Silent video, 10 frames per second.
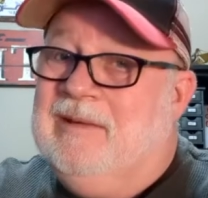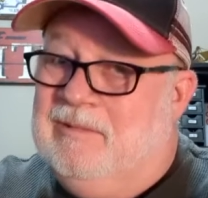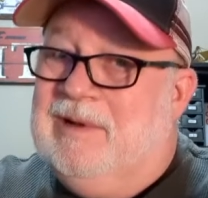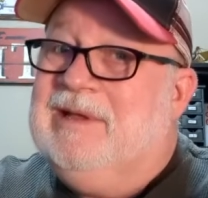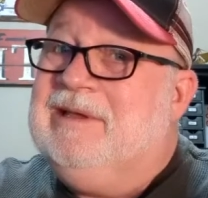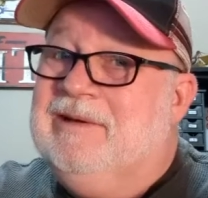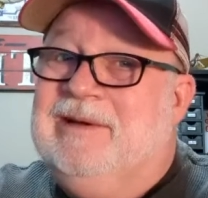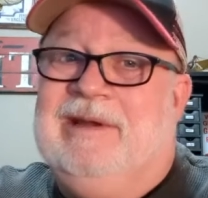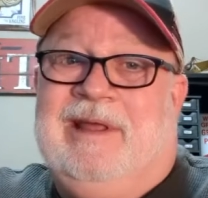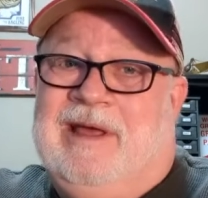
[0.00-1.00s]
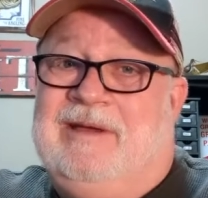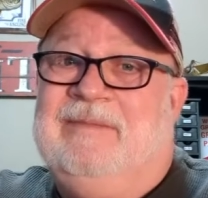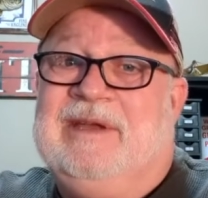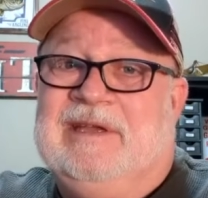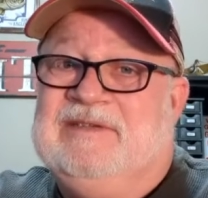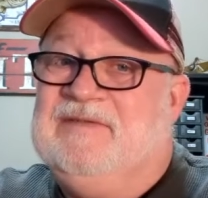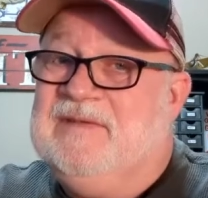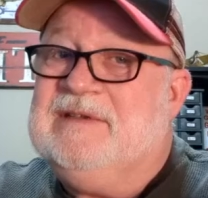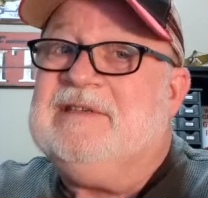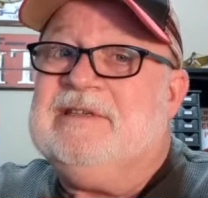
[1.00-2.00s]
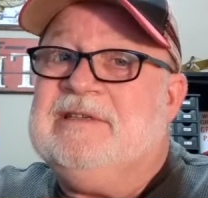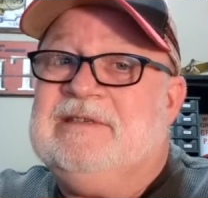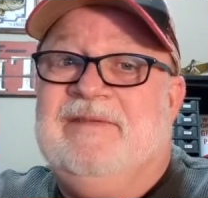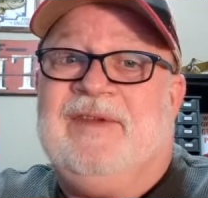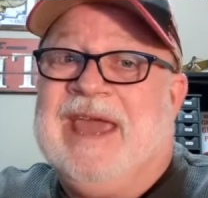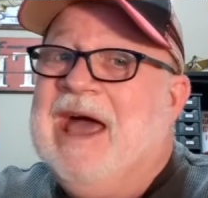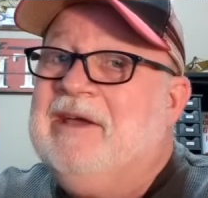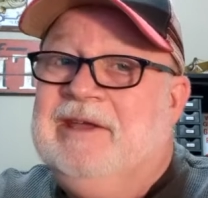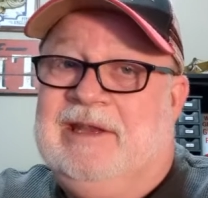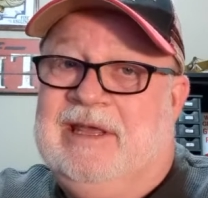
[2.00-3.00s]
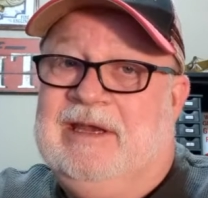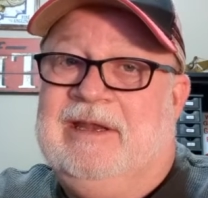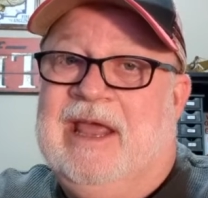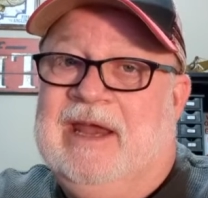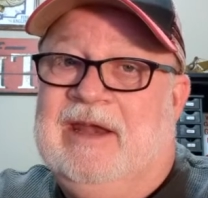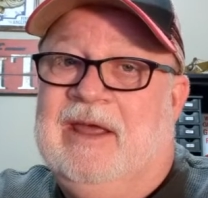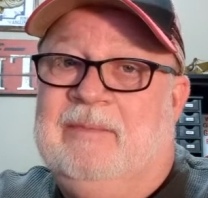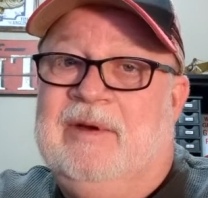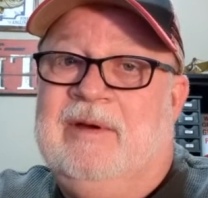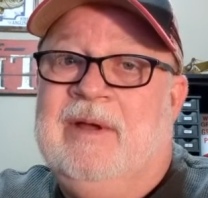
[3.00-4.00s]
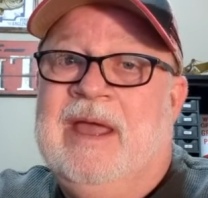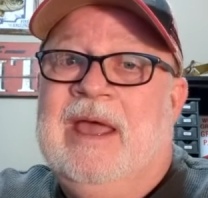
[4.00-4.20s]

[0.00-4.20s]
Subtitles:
Well, you're in luck because physicists have calculated that number.